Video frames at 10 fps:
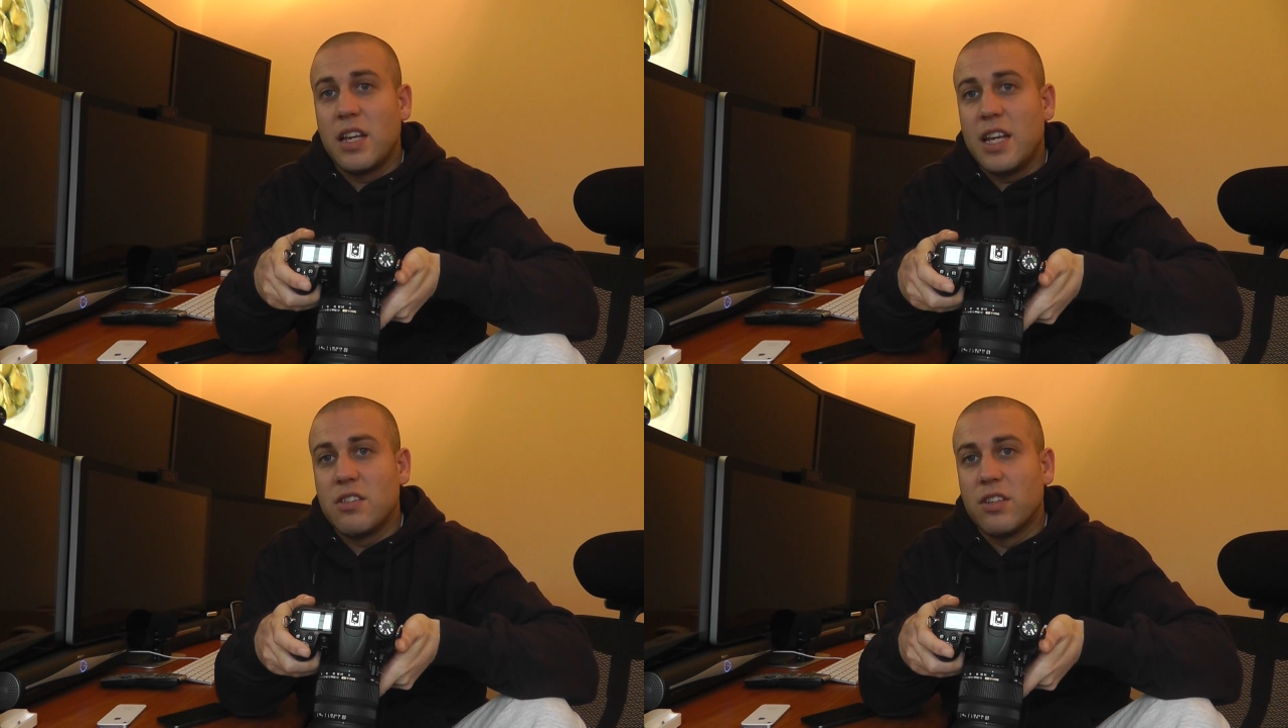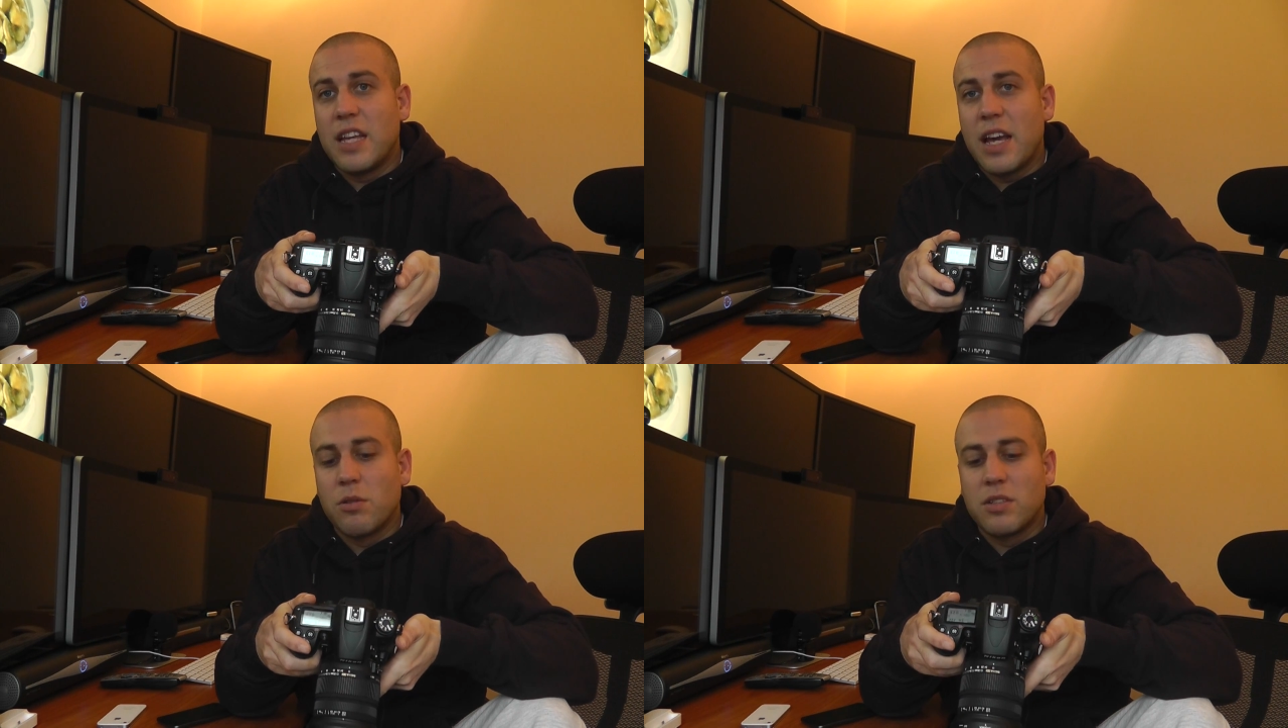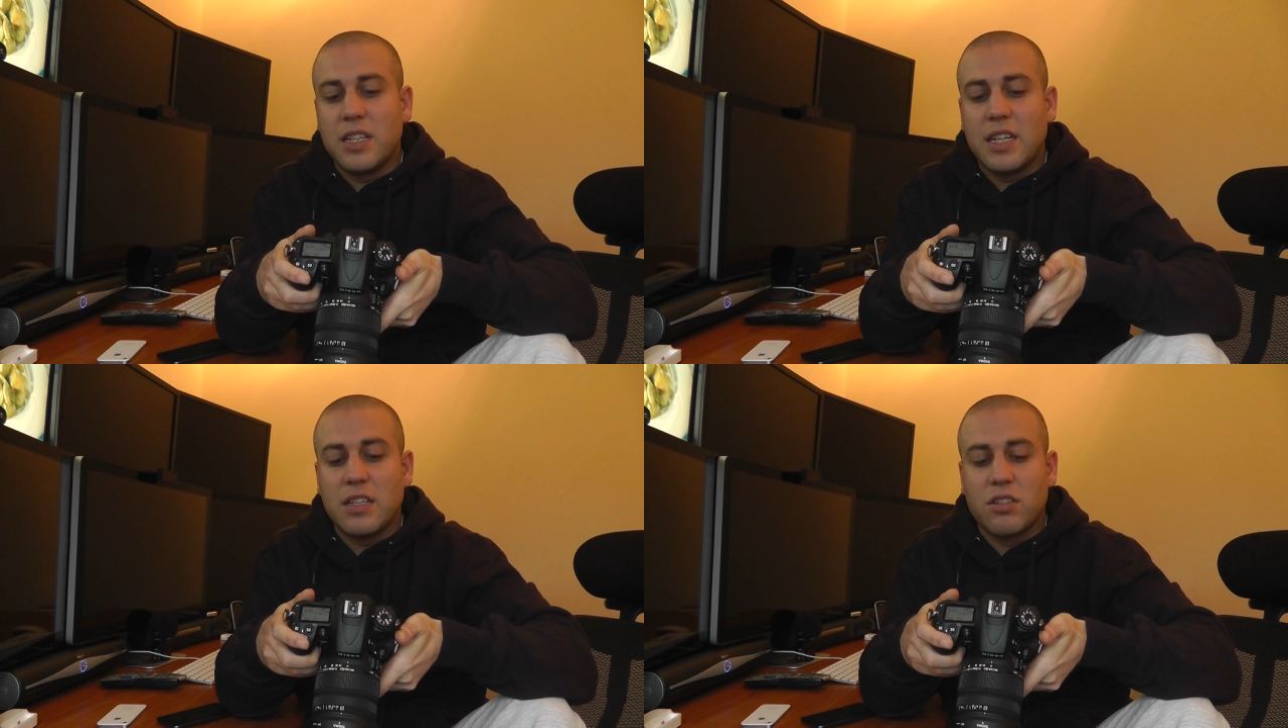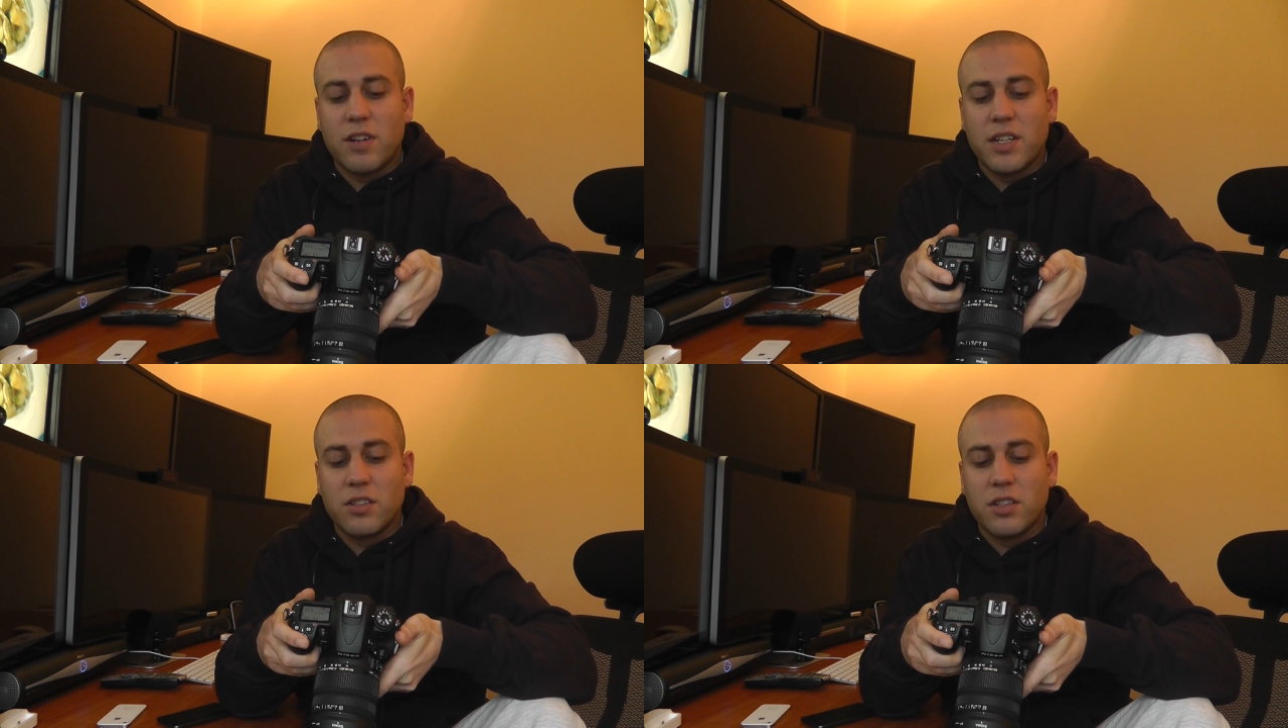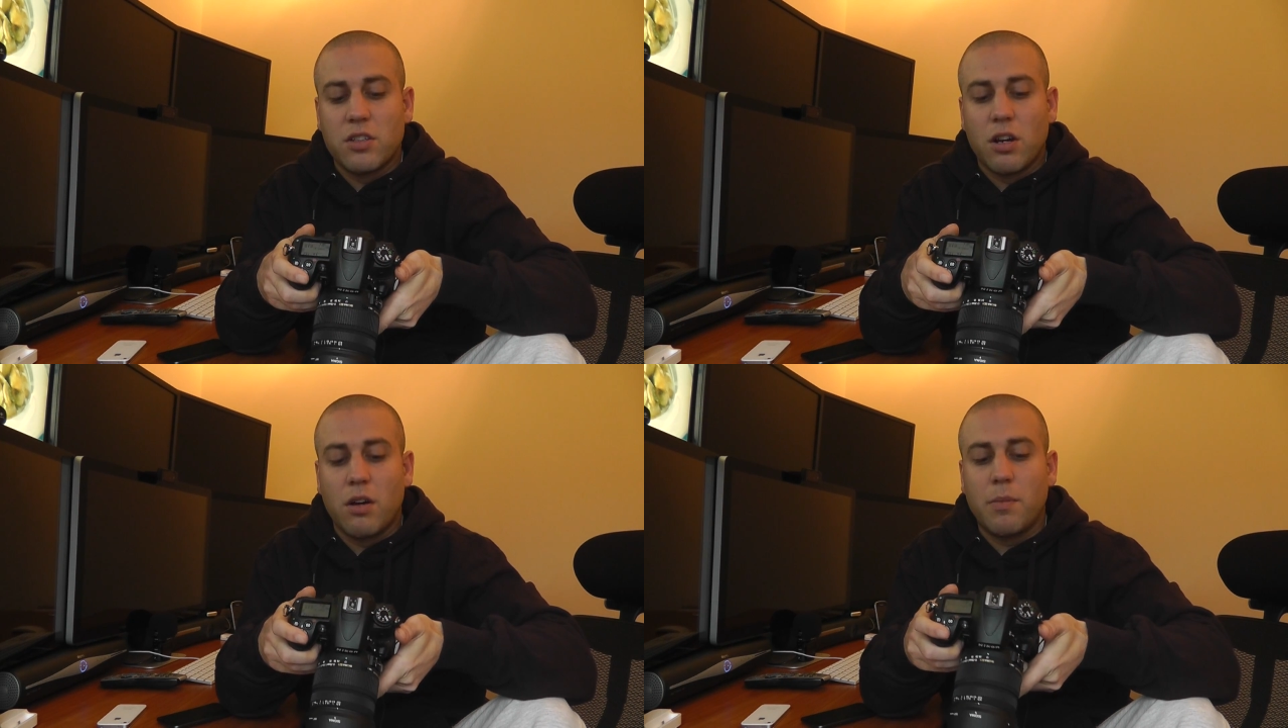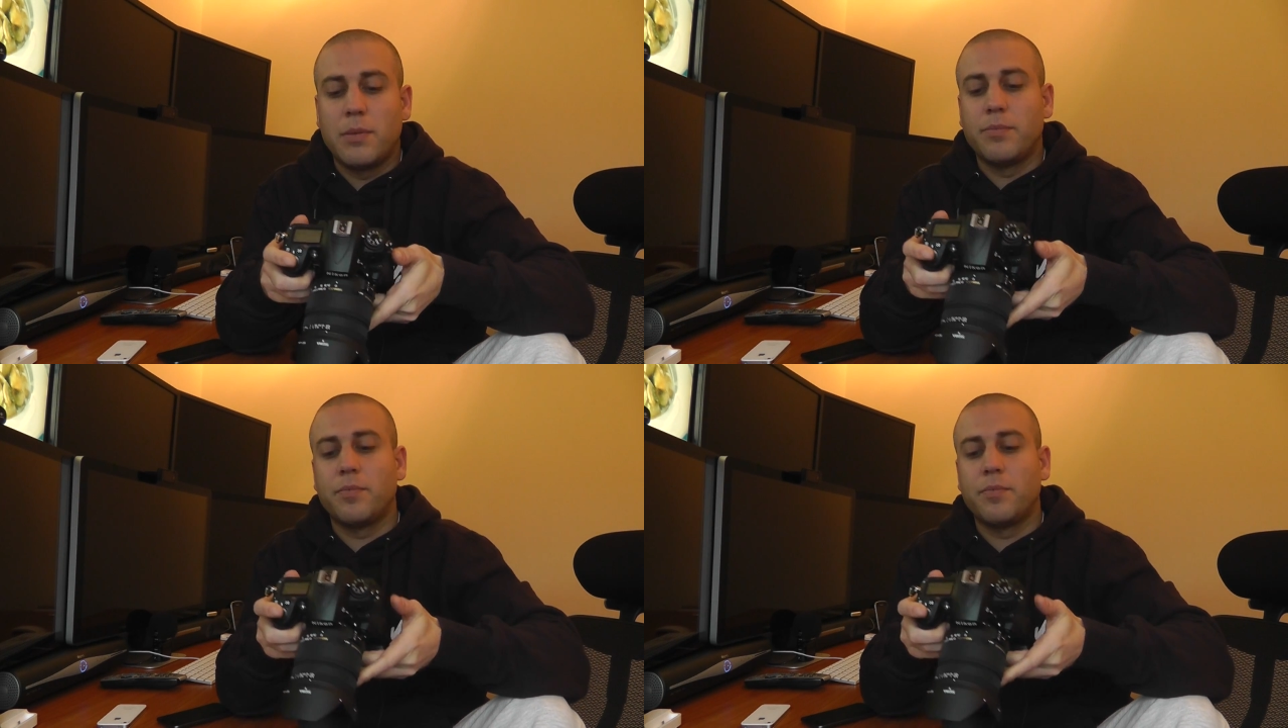is on the LCD screen on the top.